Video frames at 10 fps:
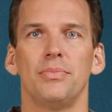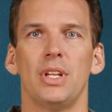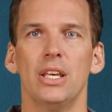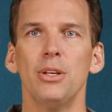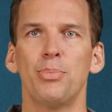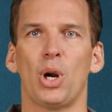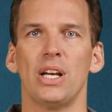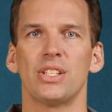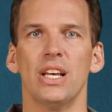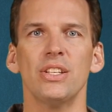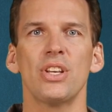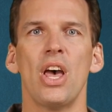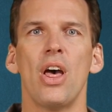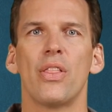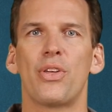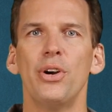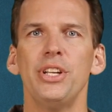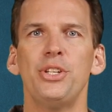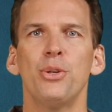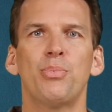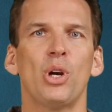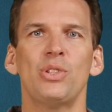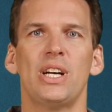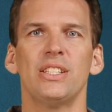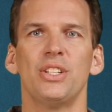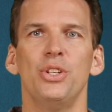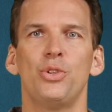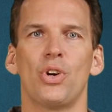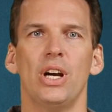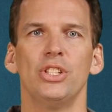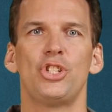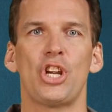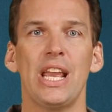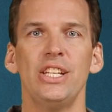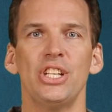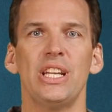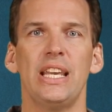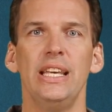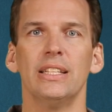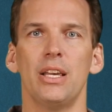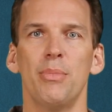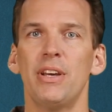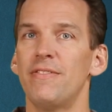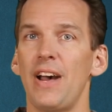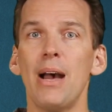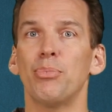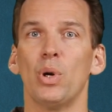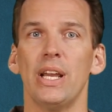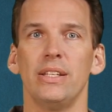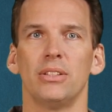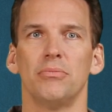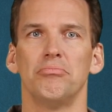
In the process, 32 protons and neutrons change into helium and evaporate,